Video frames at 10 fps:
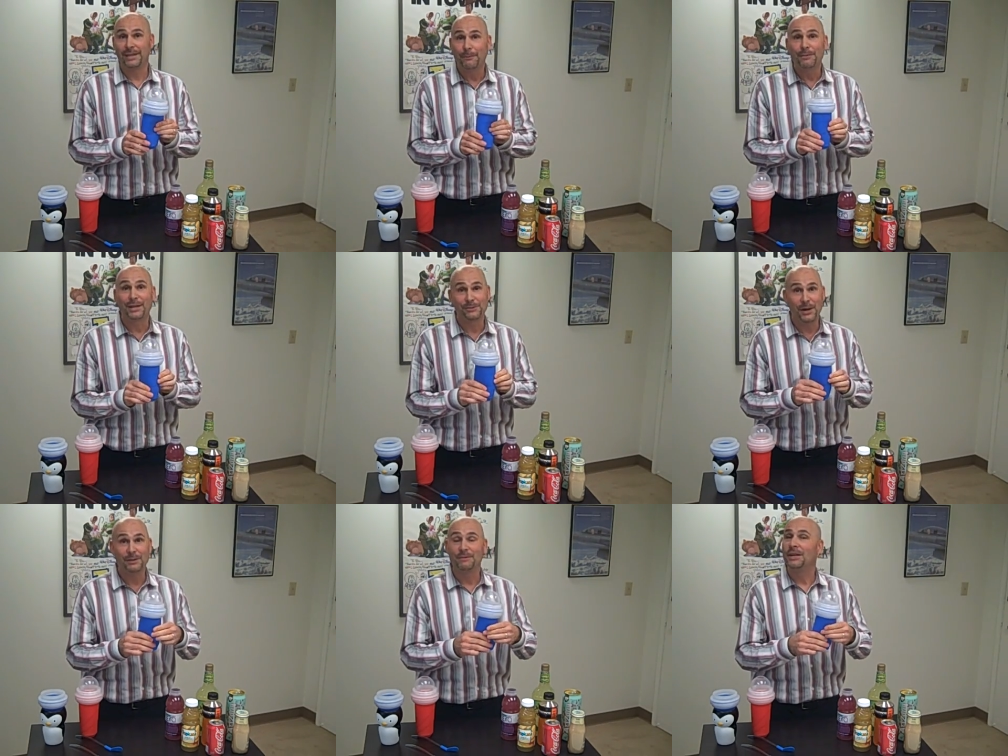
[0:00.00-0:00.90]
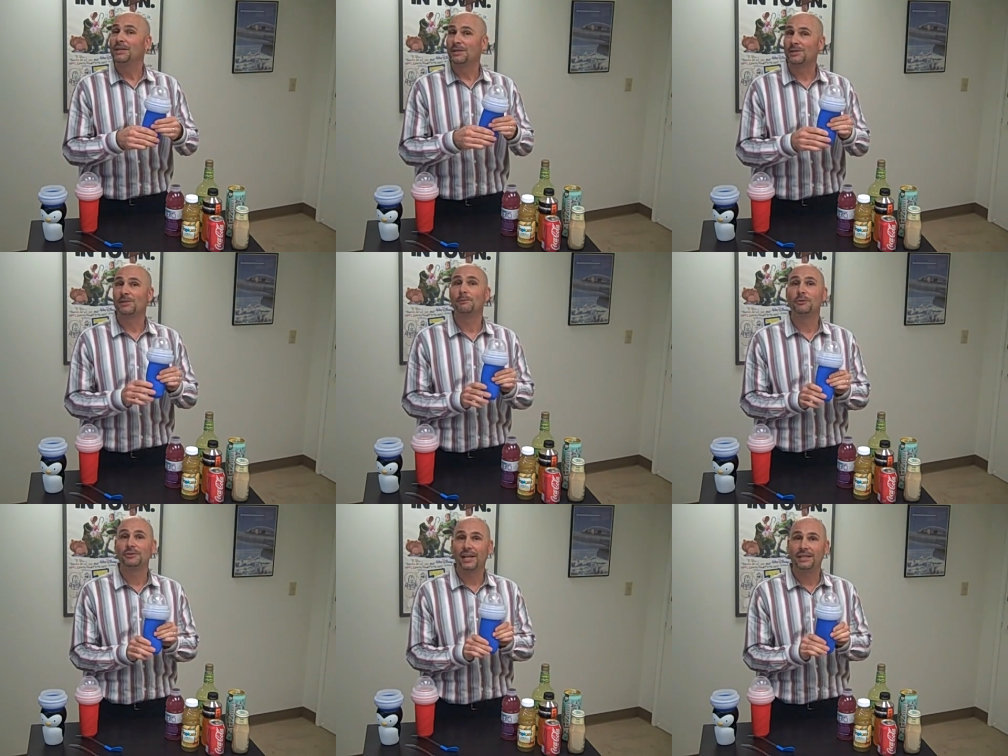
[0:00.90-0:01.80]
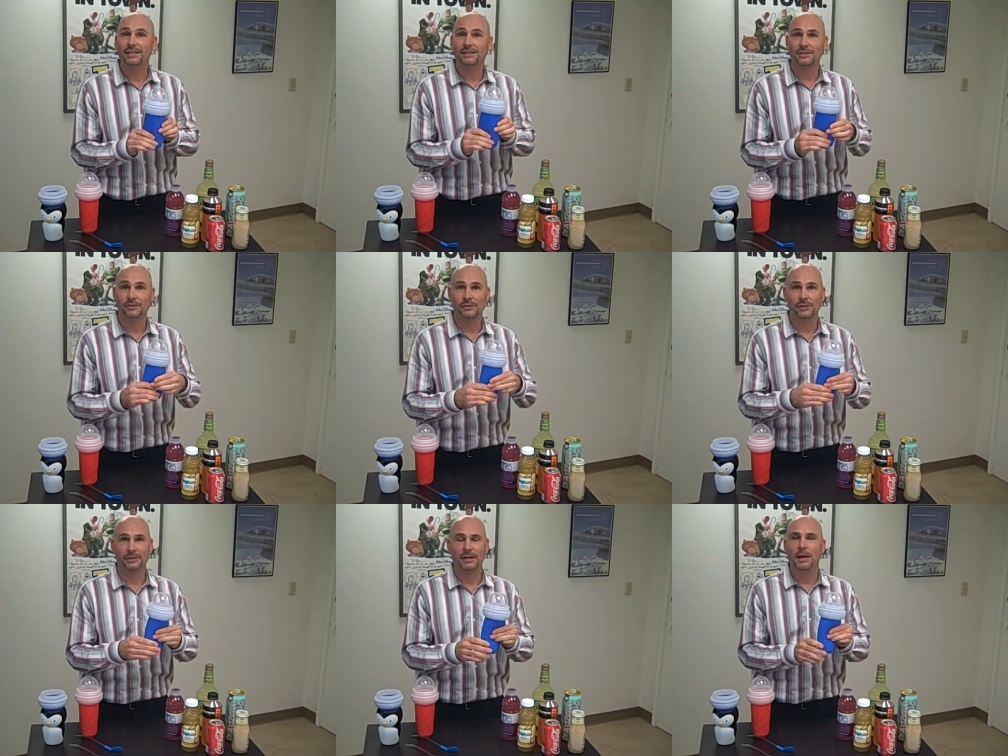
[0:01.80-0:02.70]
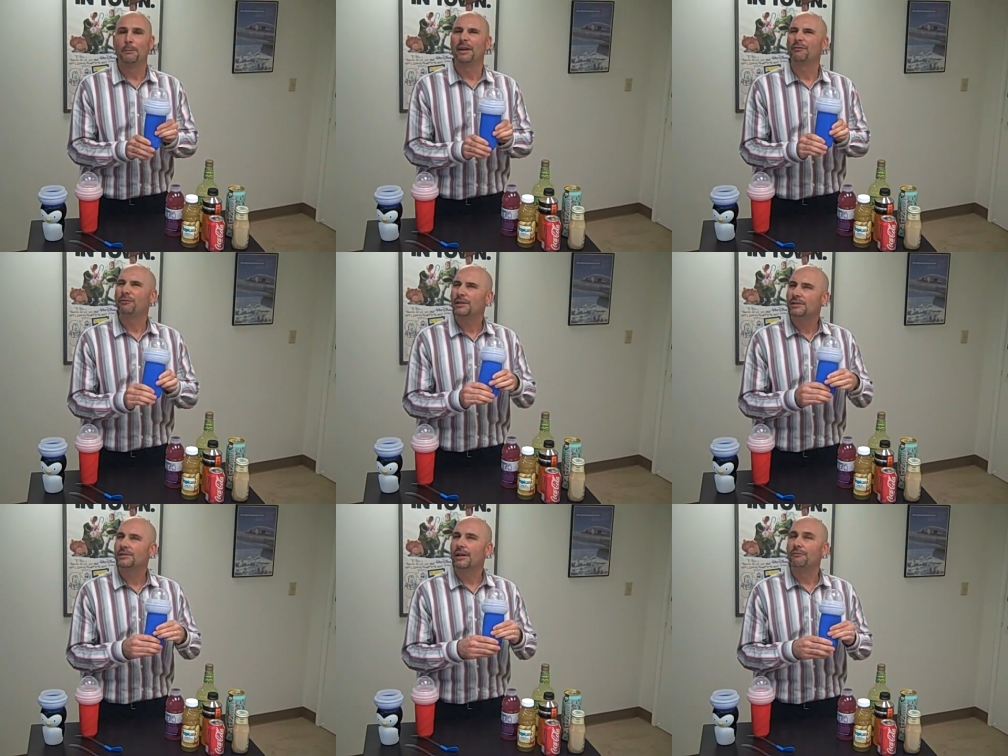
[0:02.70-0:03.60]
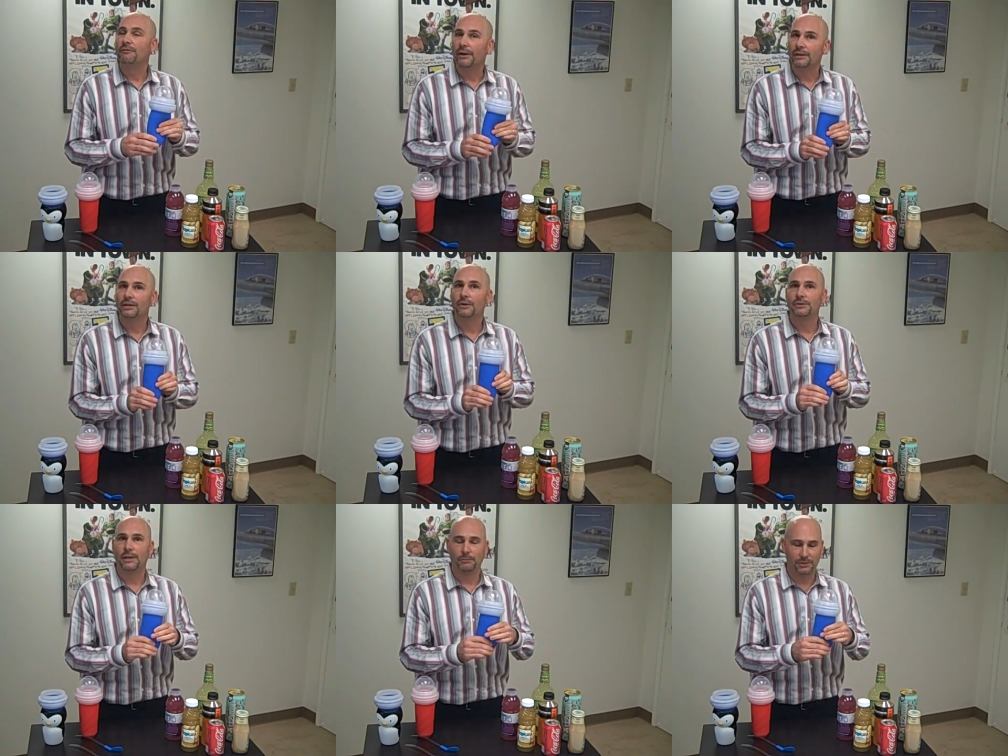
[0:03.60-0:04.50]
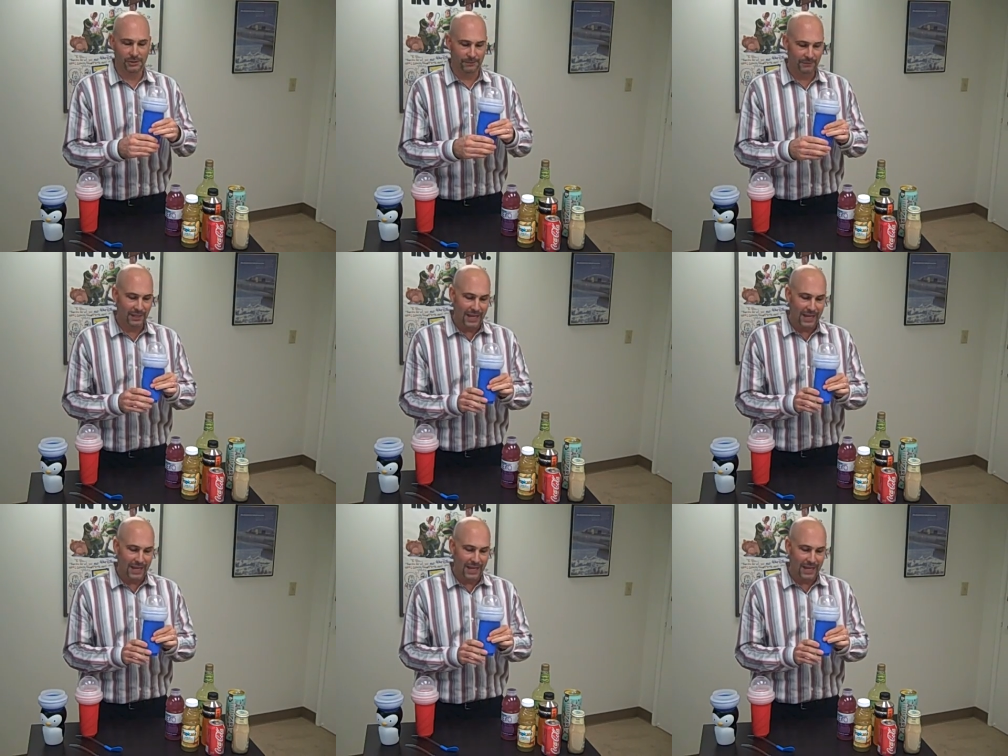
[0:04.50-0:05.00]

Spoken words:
Yep, that's right, just simple saline solution. But it freezes at a very low temperature.